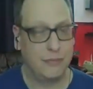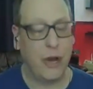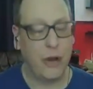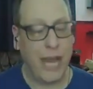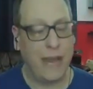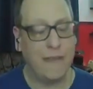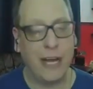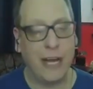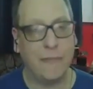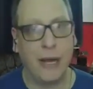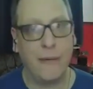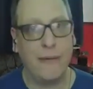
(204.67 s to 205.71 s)
Okay,
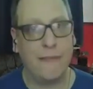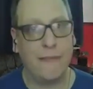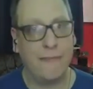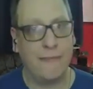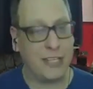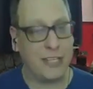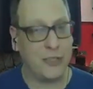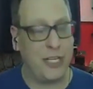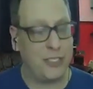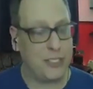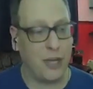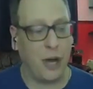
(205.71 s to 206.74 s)
right.
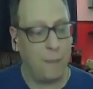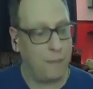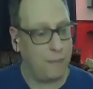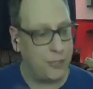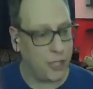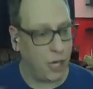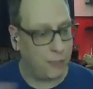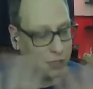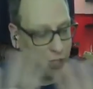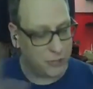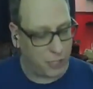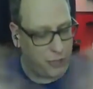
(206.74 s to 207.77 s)

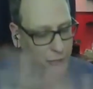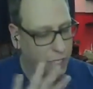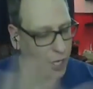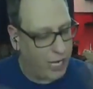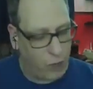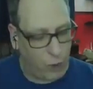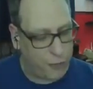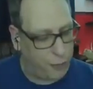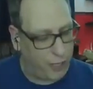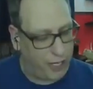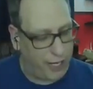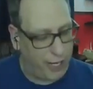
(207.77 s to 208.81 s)
Flatzoid, stop. You're getting off the
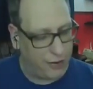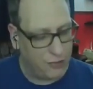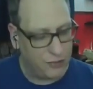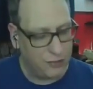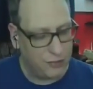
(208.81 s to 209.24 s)
point here.